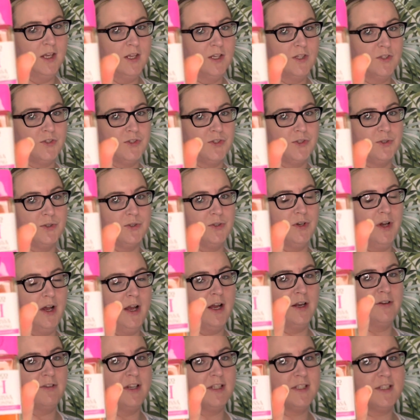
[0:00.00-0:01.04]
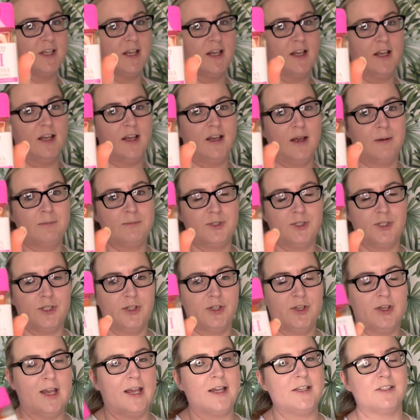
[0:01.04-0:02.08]
So harissa, I'm sure
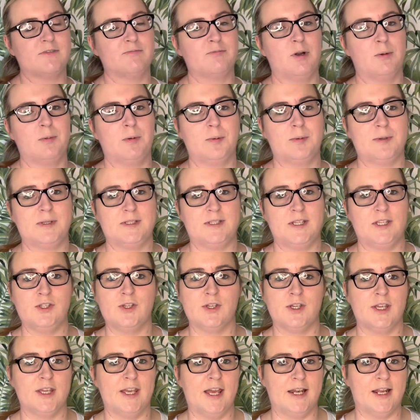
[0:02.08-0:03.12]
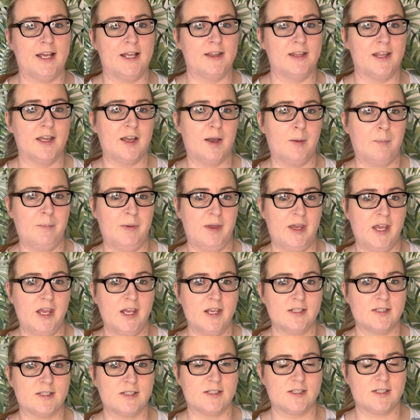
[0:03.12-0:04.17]
you guys have probably seen, you can get it in like a
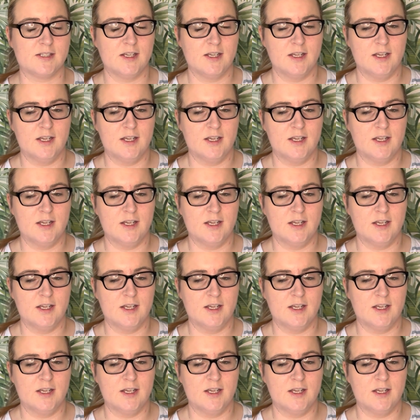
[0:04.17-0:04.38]
paste.